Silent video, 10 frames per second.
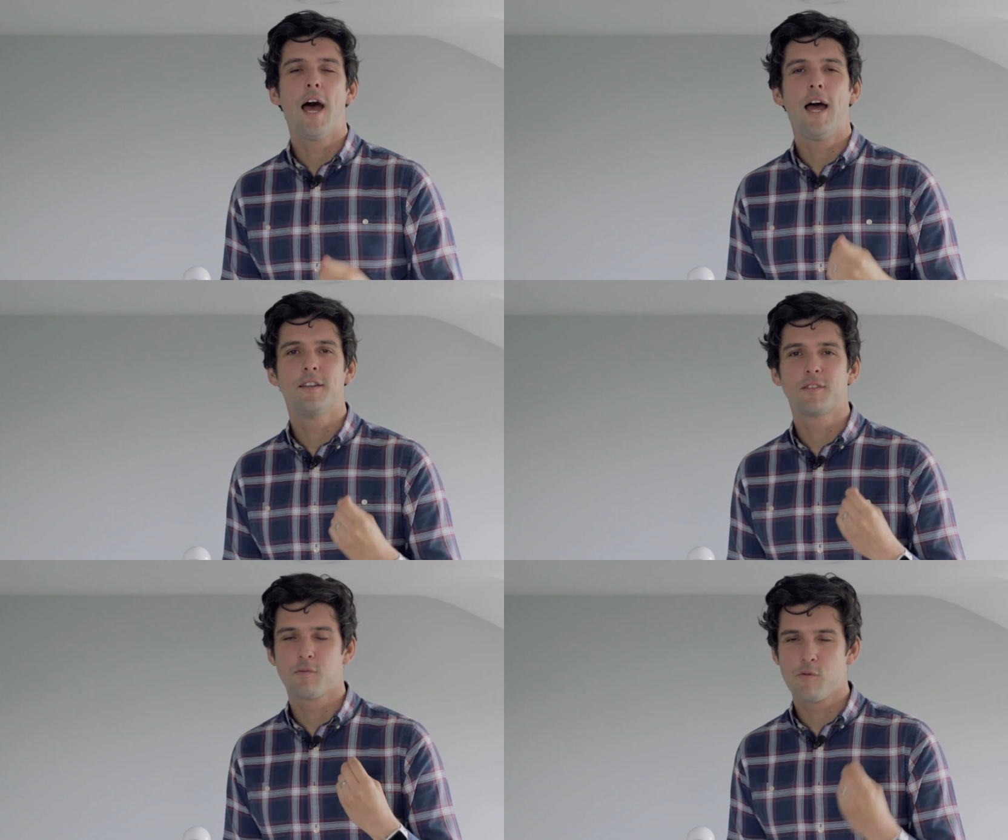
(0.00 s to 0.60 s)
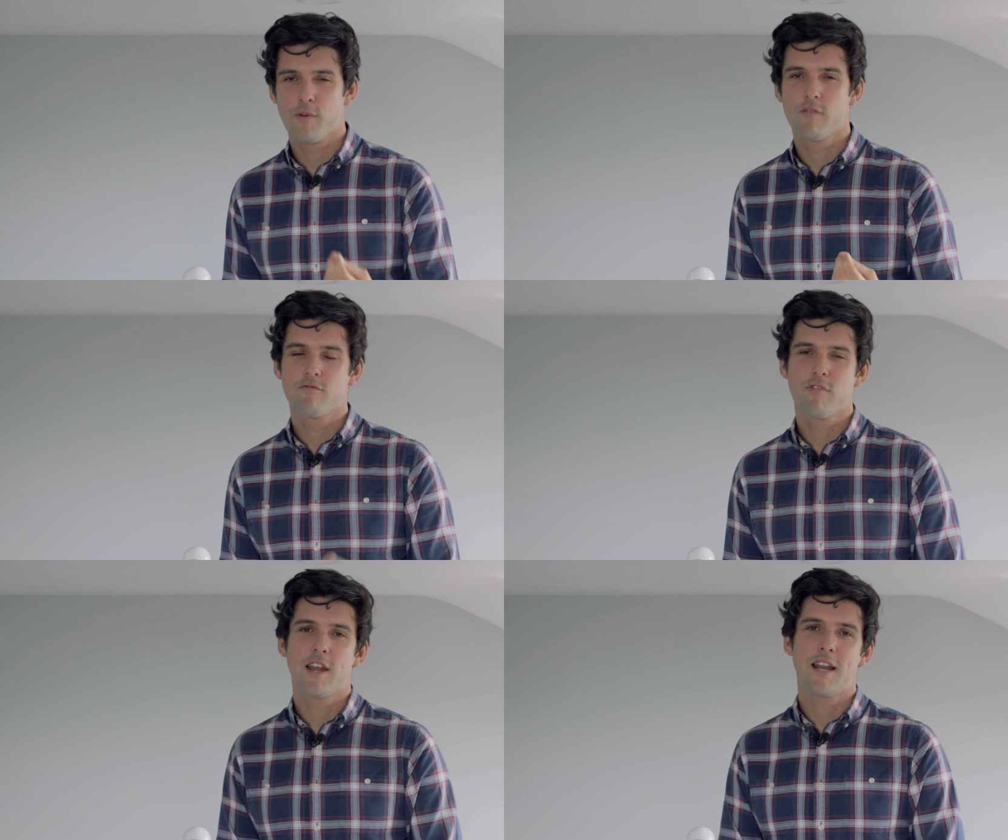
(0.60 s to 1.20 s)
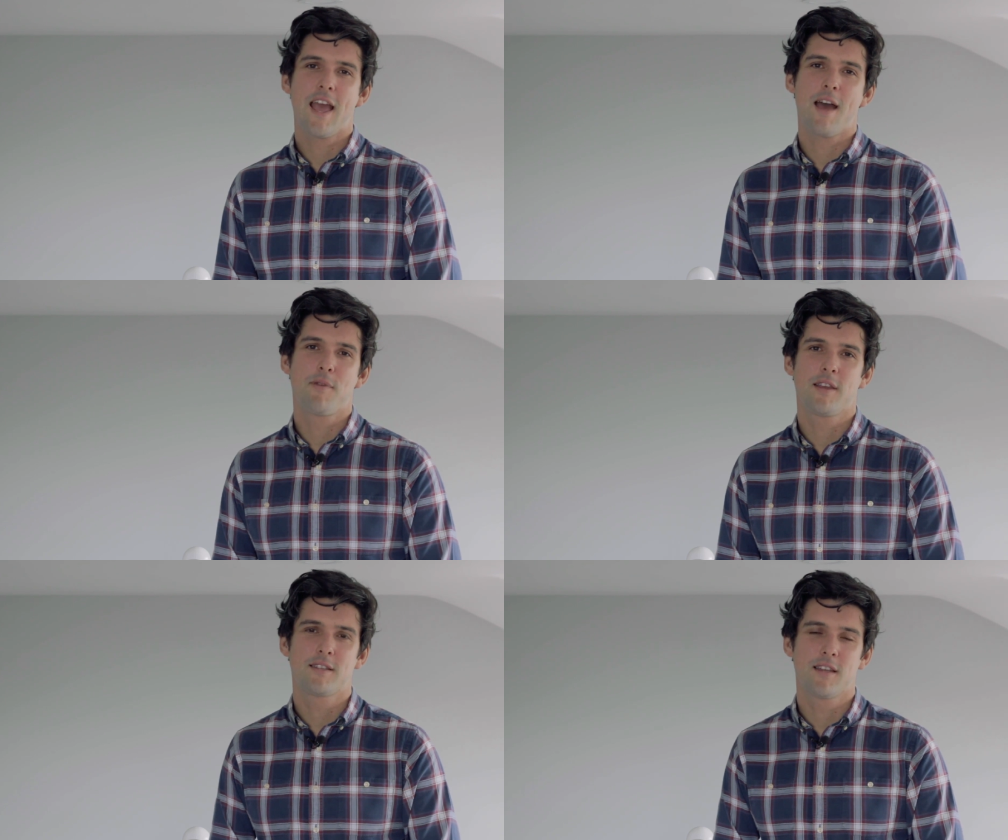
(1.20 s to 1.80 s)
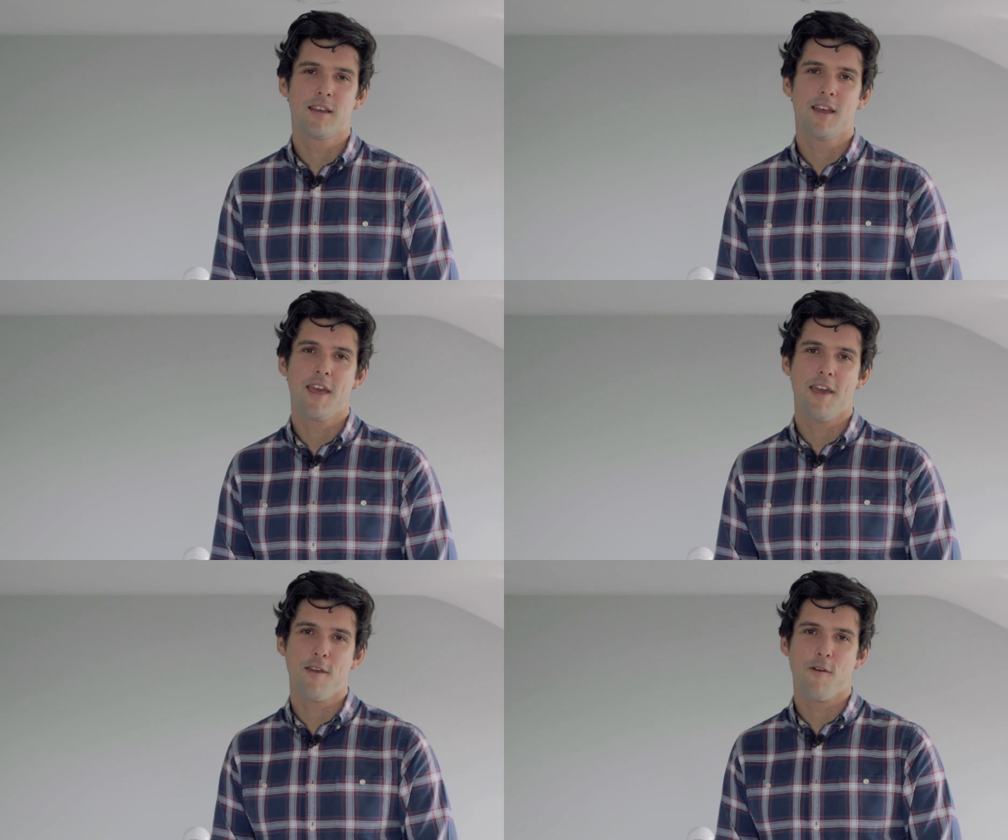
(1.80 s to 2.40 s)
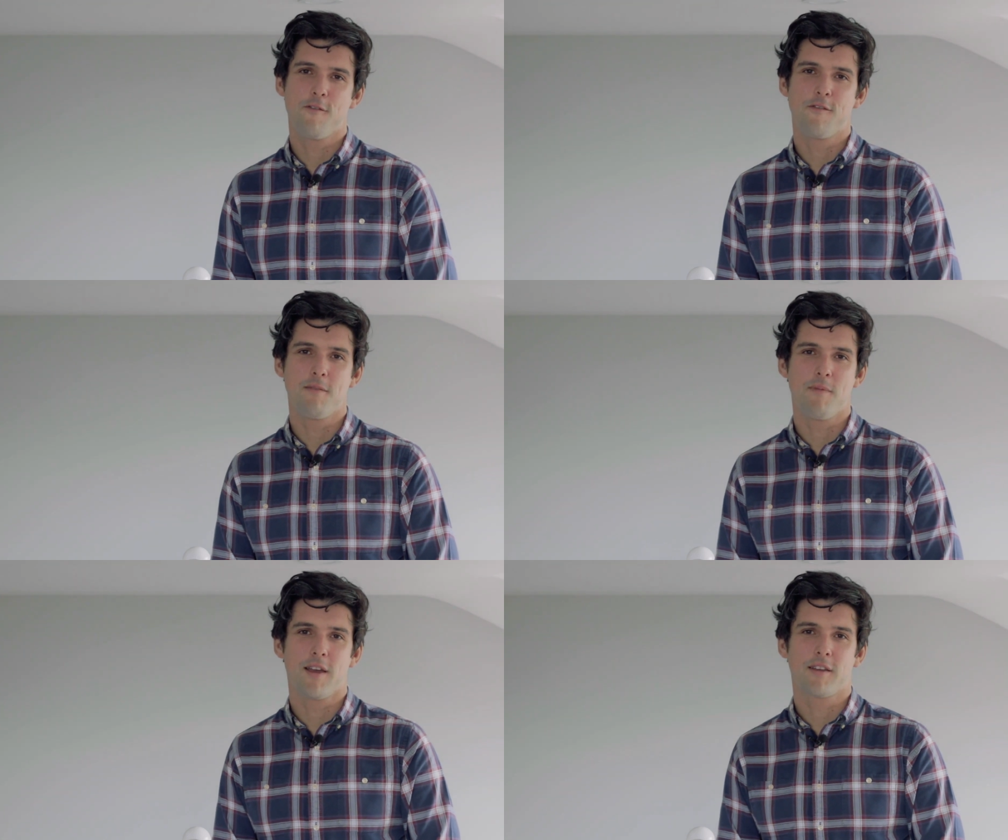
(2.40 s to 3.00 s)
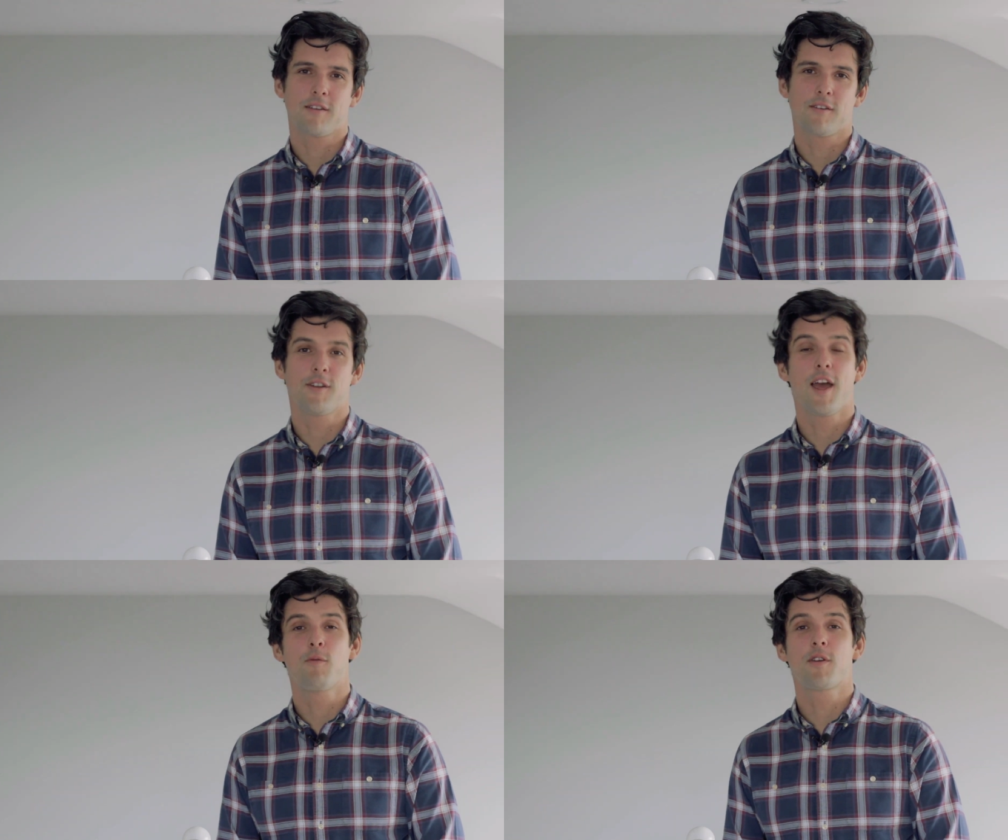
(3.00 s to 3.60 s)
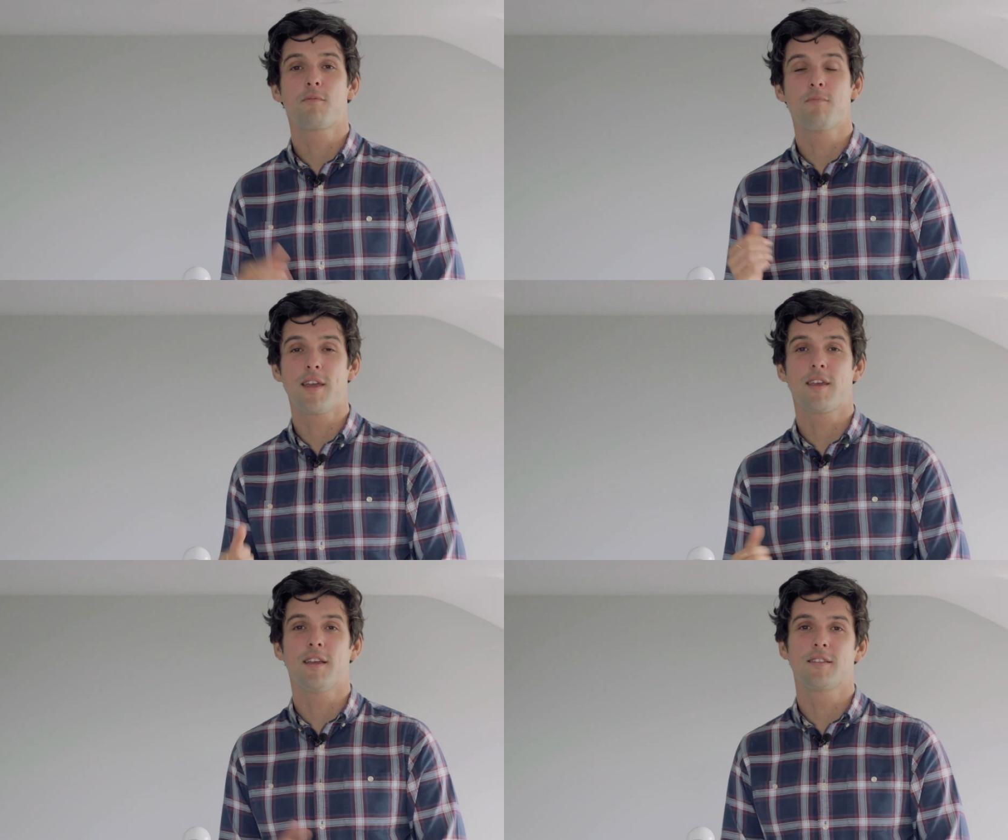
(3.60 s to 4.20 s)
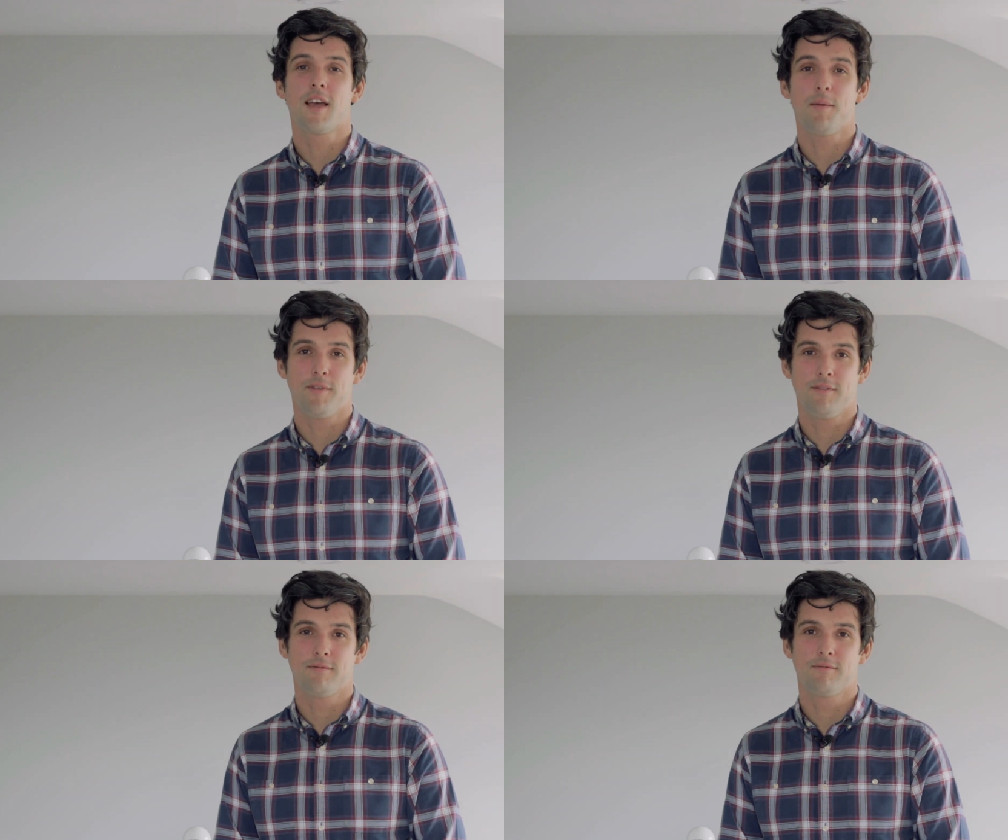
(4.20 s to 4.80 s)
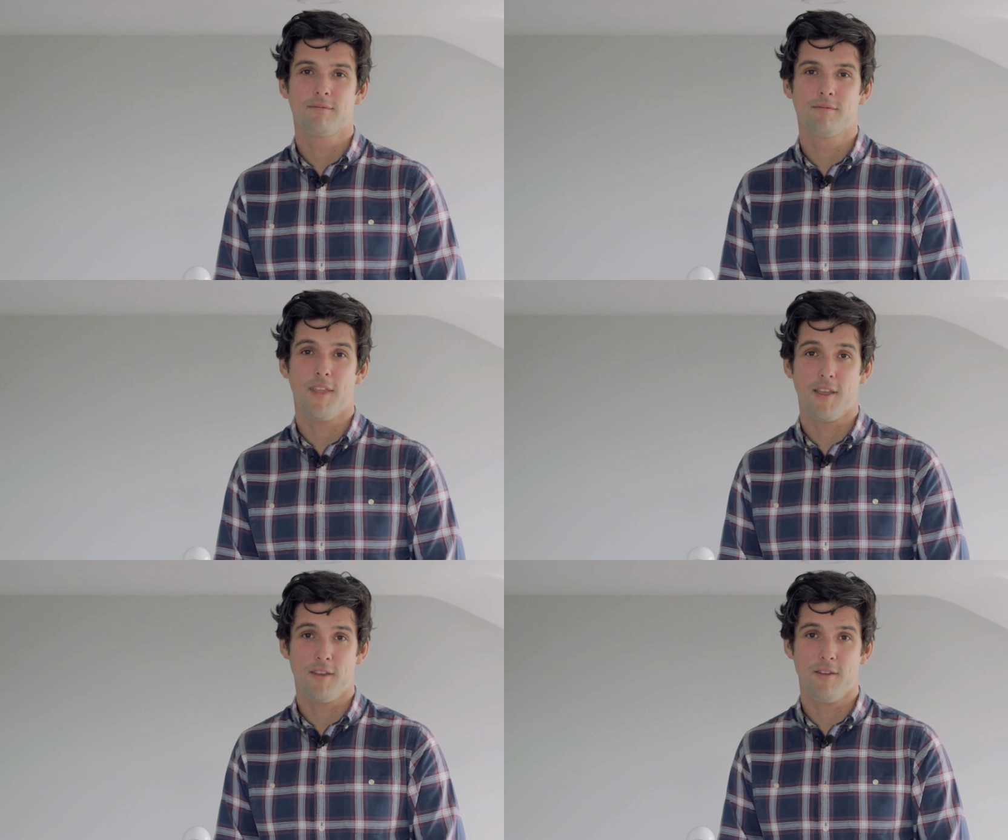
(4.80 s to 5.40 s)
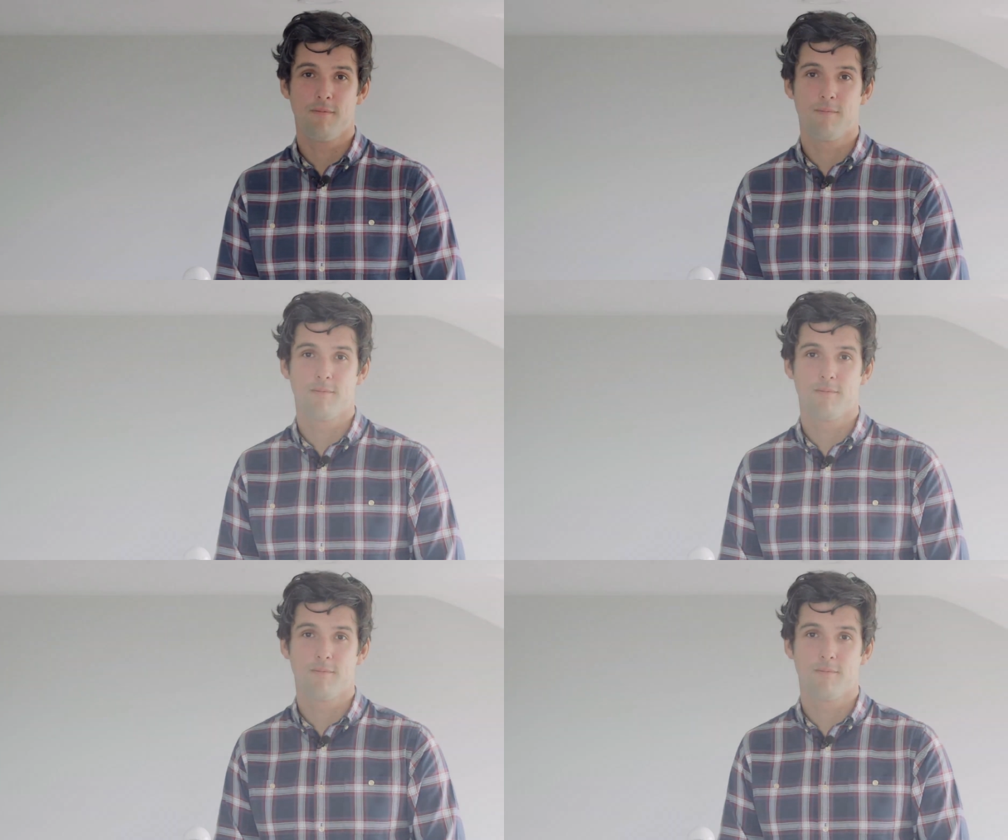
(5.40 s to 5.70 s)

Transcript: and we'll be really happy to hear your feedback on how we can make it happen. Thank you.